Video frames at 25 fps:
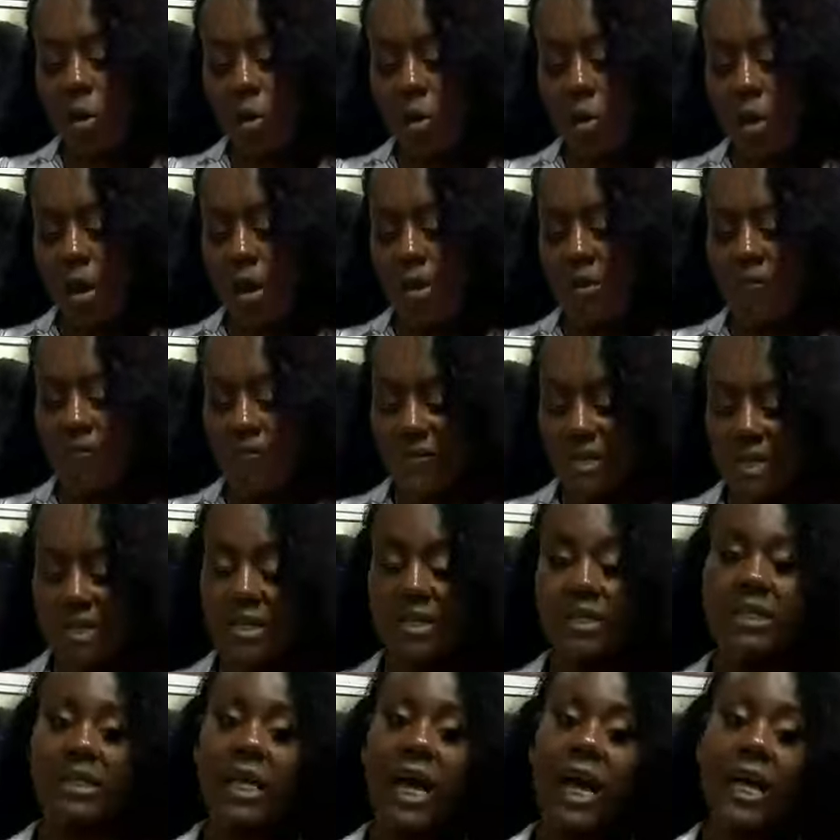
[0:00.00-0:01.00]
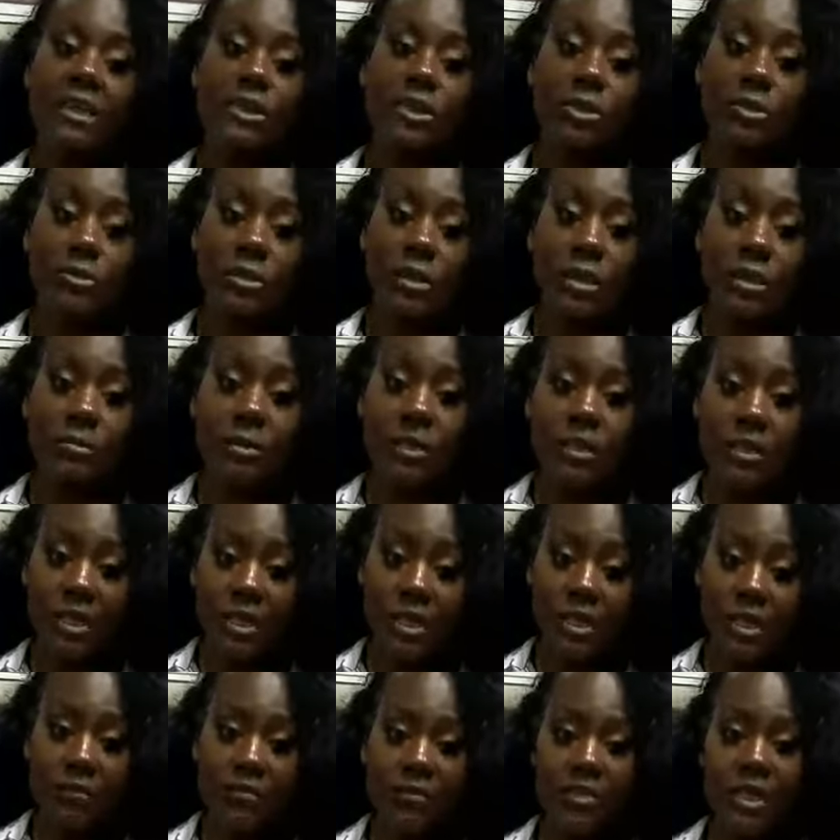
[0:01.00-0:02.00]
on first. I truly
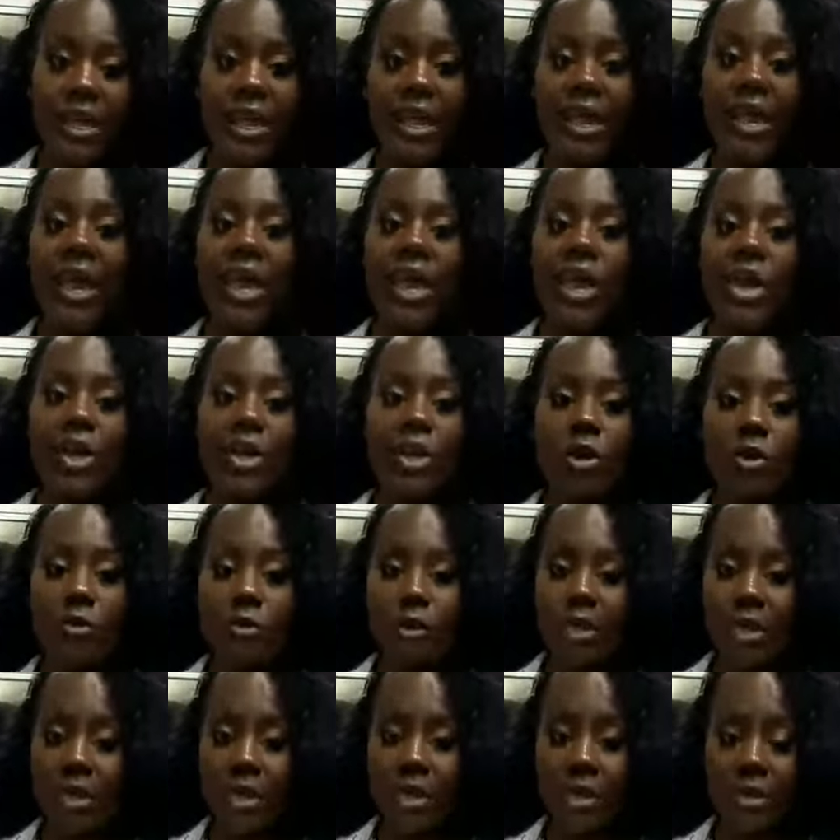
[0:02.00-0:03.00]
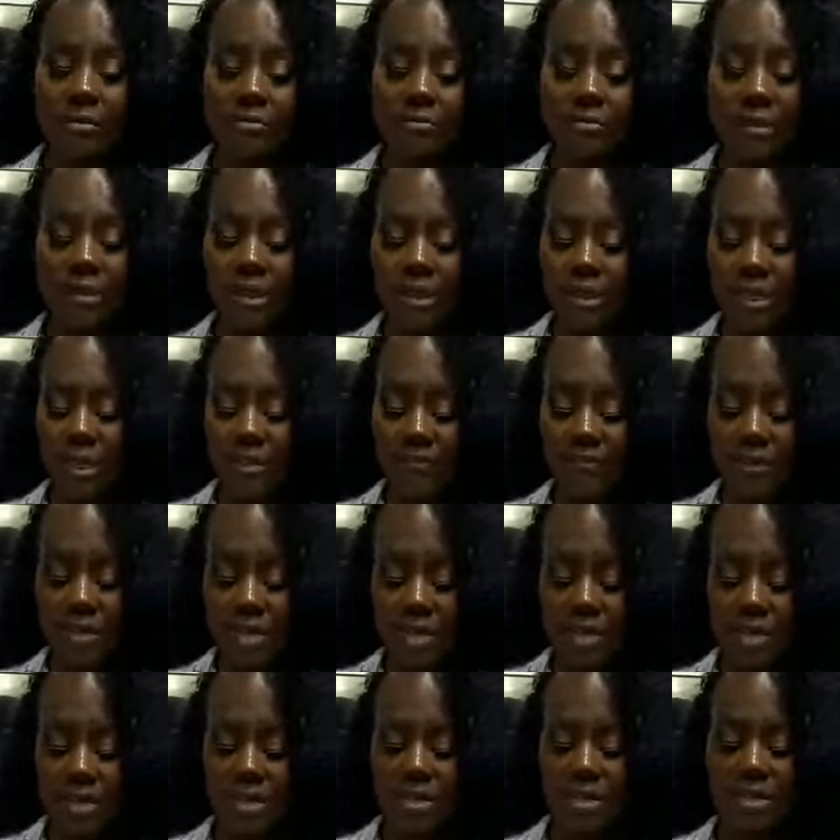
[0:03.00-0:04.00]
believe that creams,
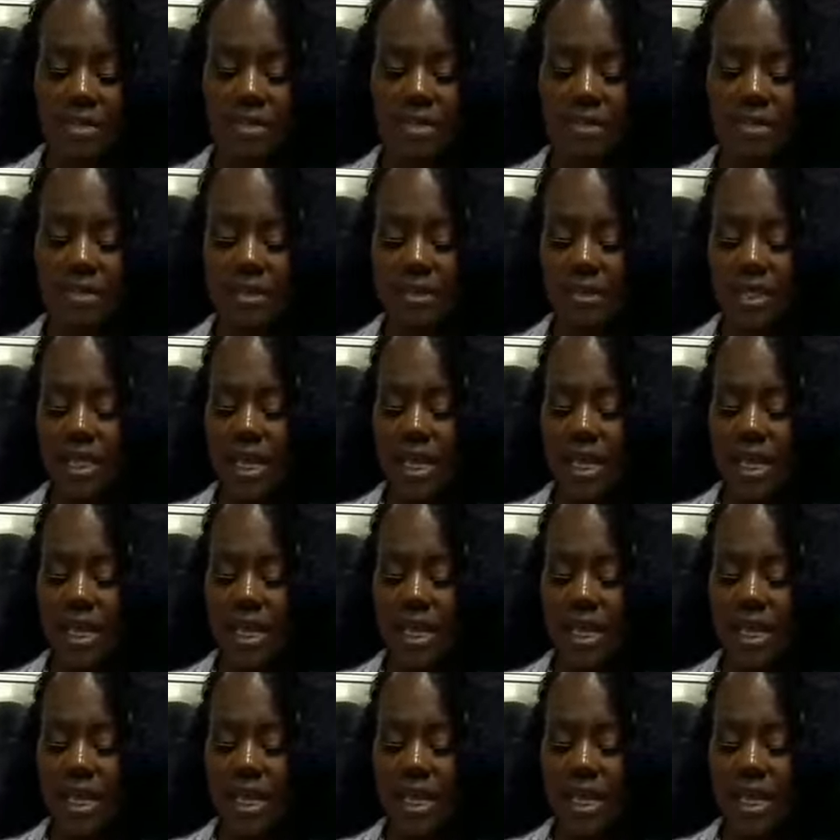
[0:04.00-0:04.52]
leave-ins,